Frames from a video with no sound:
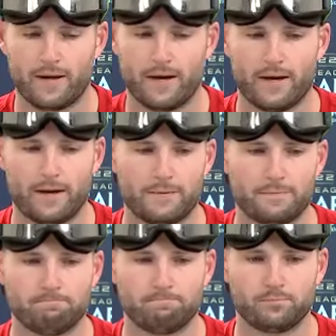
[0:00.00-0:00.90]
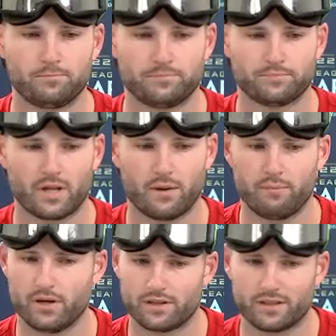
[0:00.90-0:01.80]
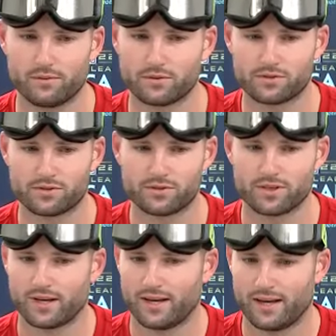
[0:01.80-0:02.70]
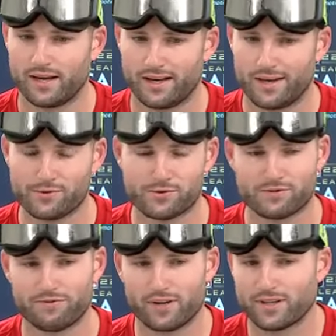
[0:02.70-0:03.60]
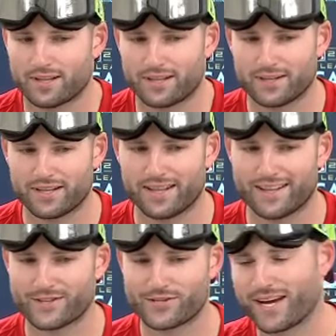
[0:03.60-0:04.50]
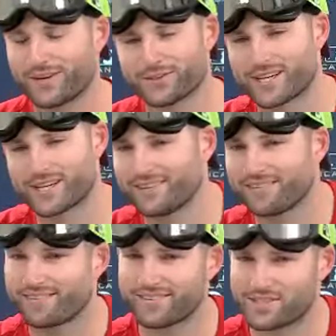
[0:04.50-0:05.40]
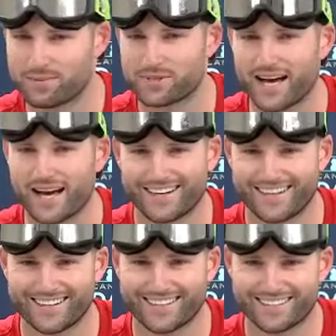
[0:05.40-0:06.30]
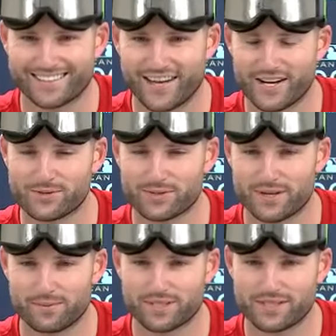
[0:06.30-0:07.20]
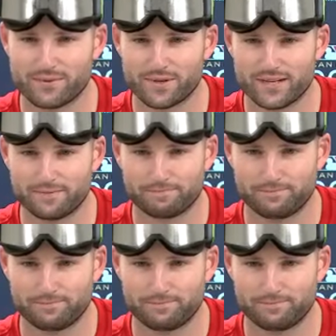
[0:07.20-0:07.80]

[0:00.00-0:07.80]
But it was just fun that the shadows kind of subsided and Gonzo was able to see one up.